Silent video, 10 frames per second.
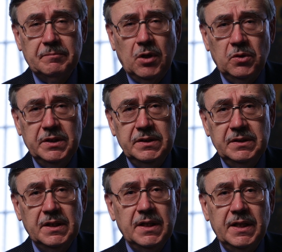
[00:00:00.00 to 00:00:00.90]

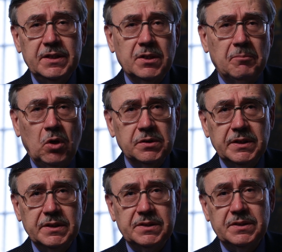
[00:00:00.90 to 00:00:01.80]
Poland, into the
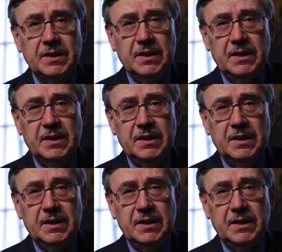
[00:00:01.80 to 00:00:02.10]
Baltics.